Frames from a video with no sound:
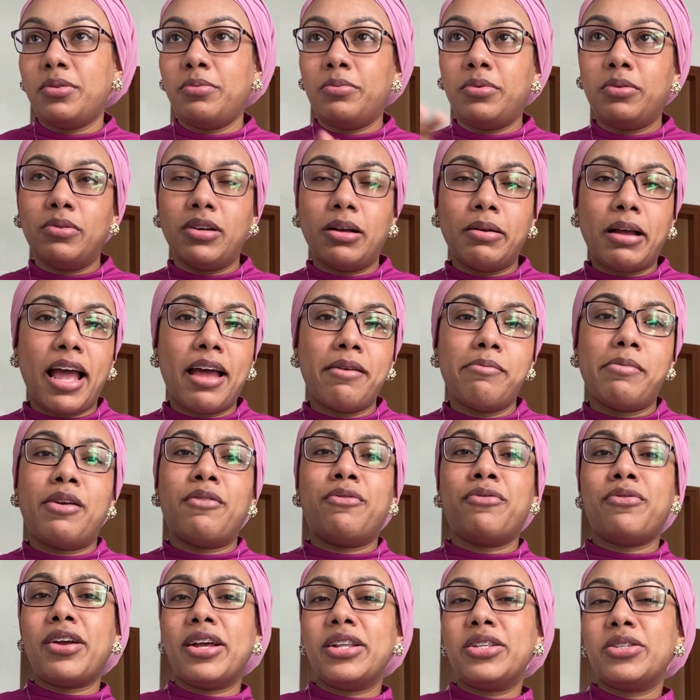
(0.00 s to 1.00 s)
We had my
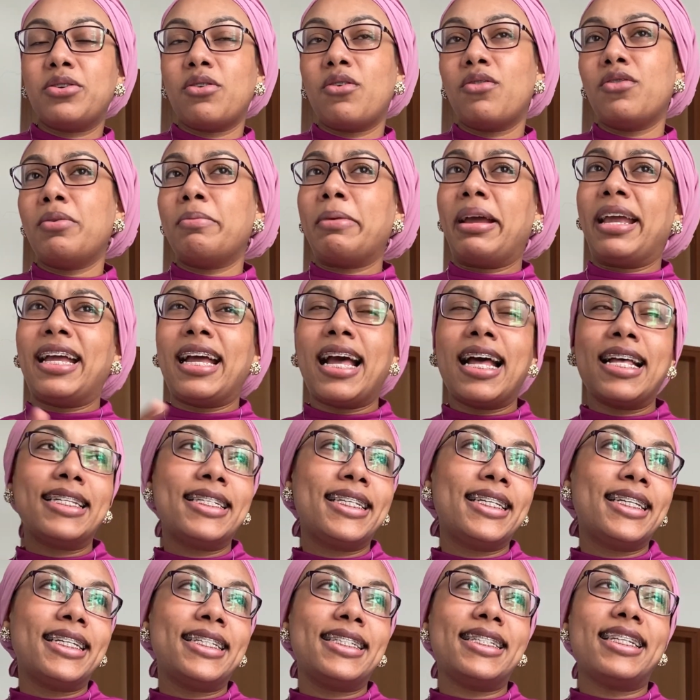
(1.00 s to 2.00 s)
friends over, my
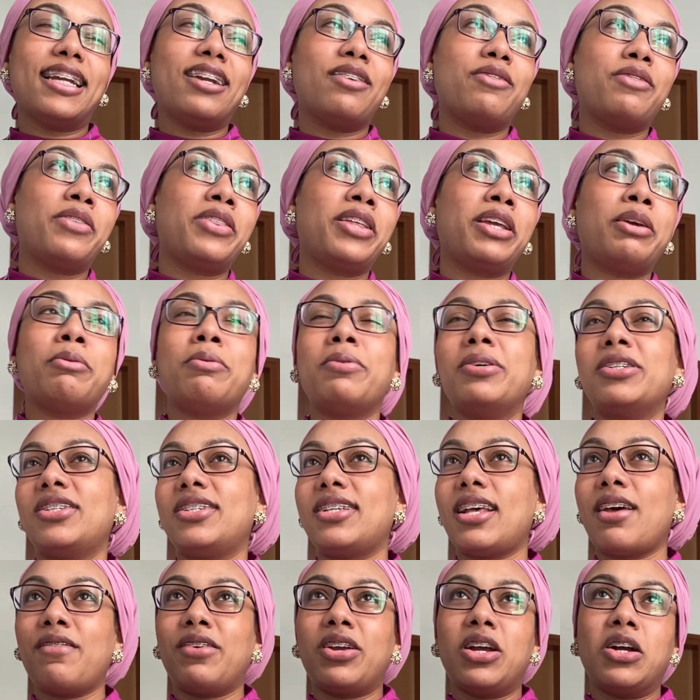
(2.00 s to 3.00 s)
cousins and everything. We were
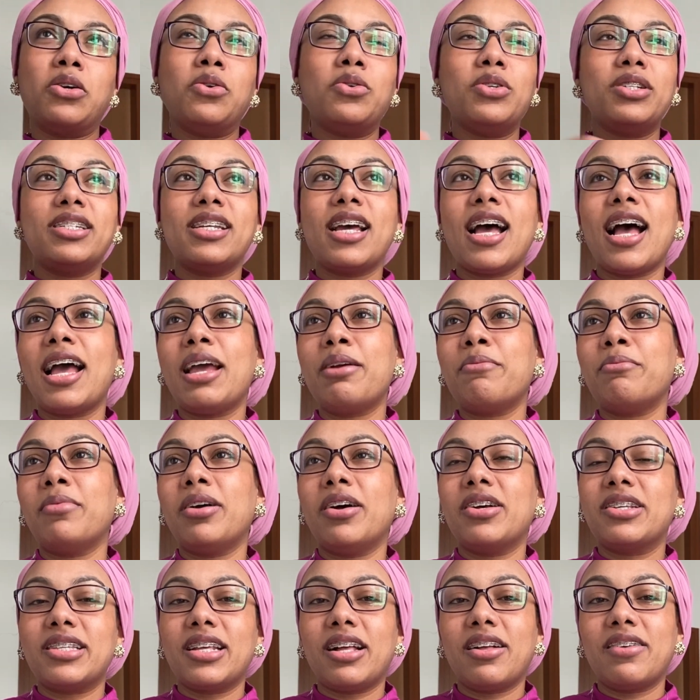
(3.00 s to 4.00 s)
just having a good time
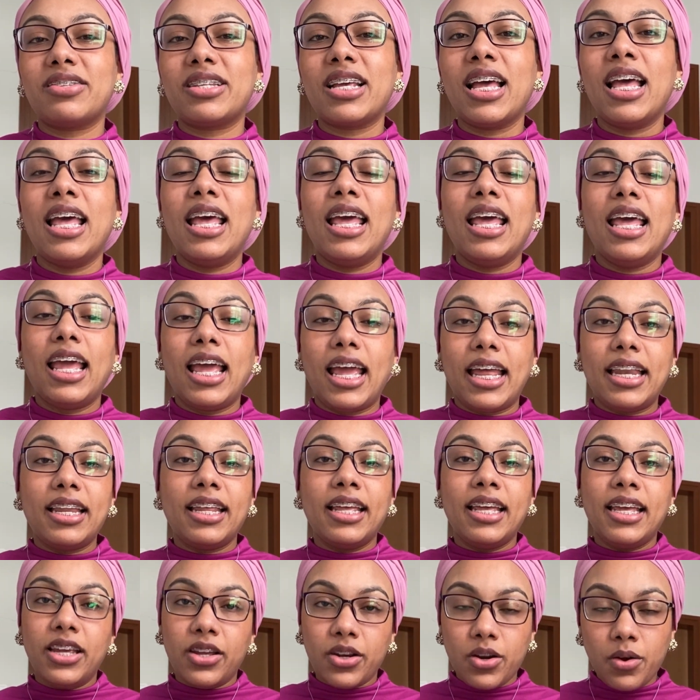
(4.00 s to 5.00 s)
ourselves.
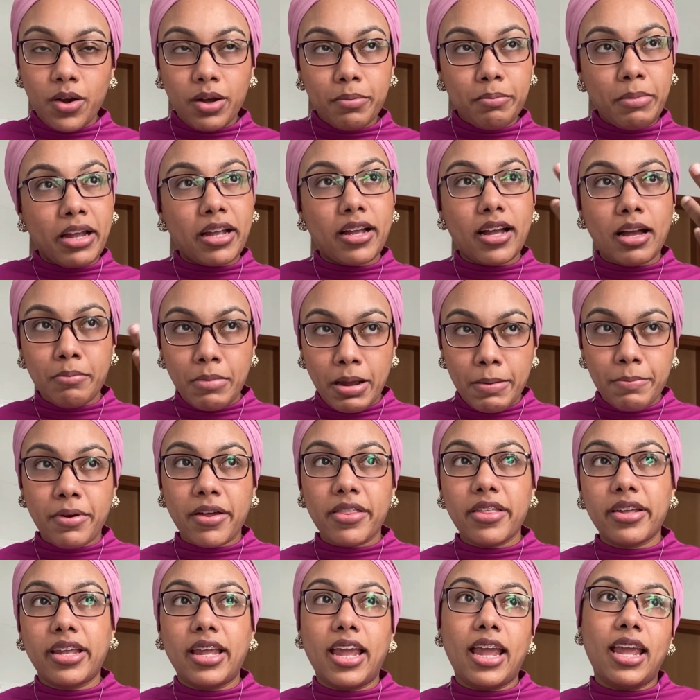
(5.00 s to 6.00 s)
And you know, my
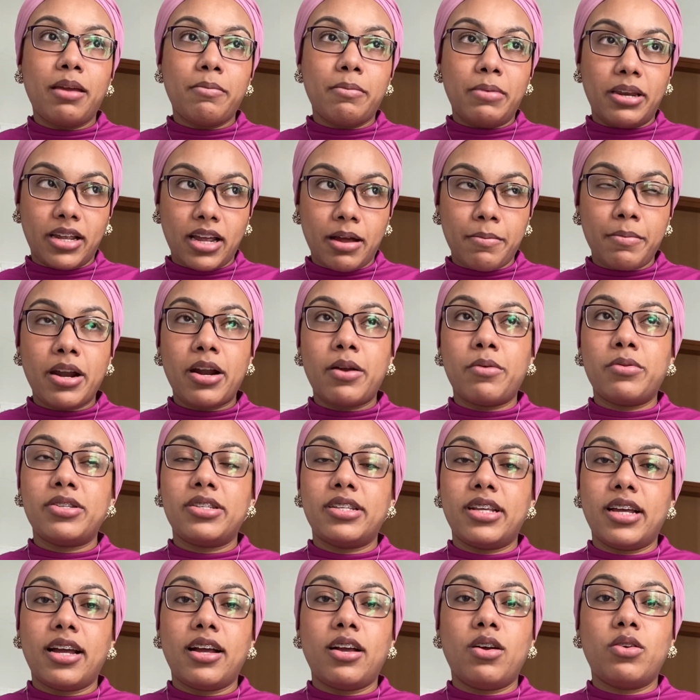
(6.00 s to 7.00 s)
brother came, and Camara was
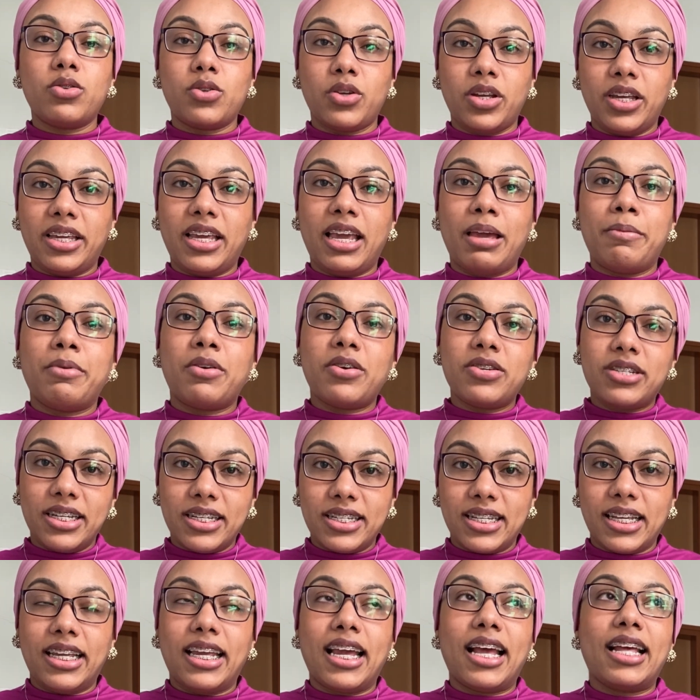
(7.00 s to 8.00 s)
there also. He came because
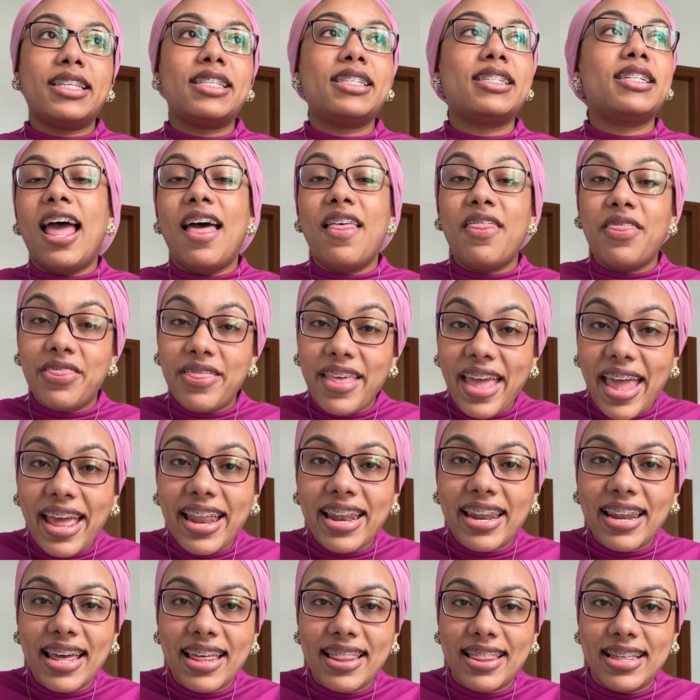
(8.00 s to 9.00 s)
he's a guest. And
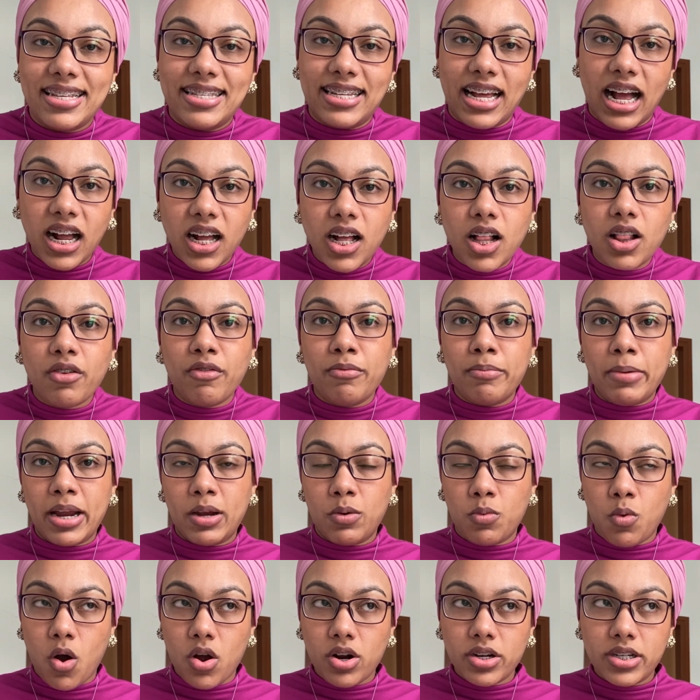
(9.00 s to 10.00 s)
then this uncle of
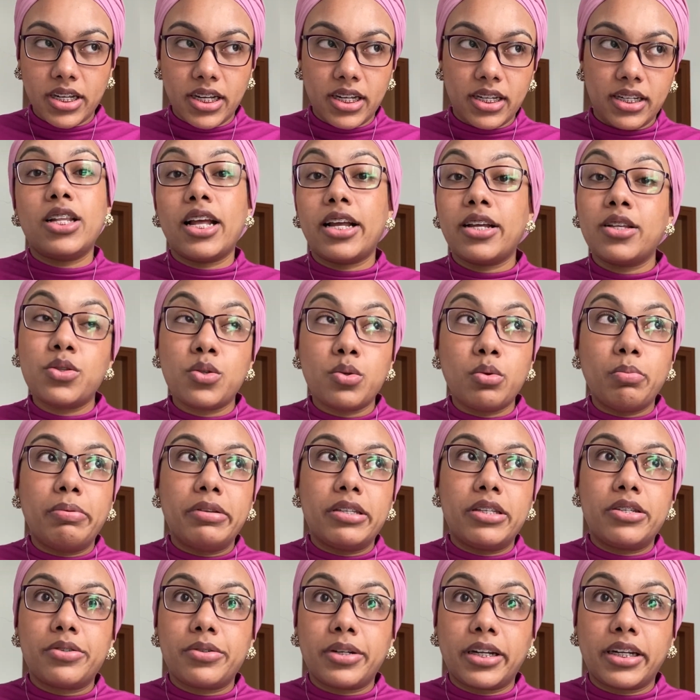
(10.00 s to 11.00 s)
mine walked in, like super
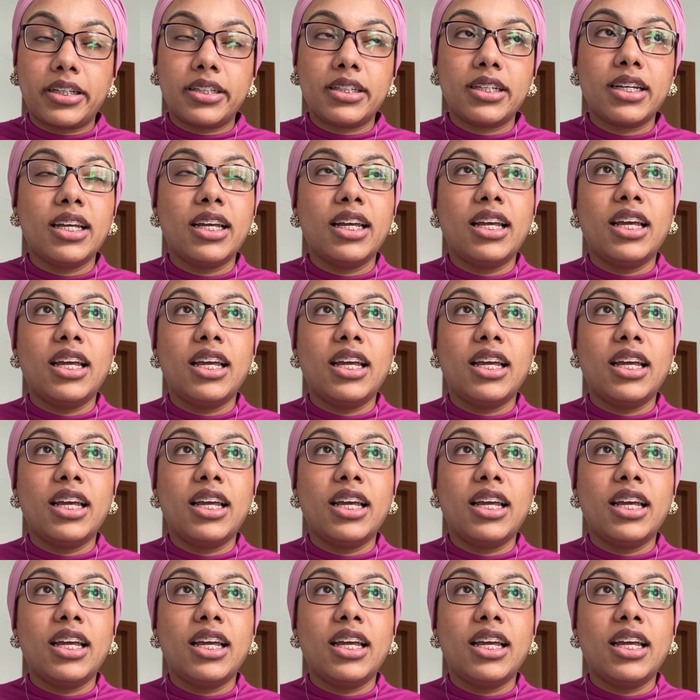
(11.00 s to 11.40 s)
strict.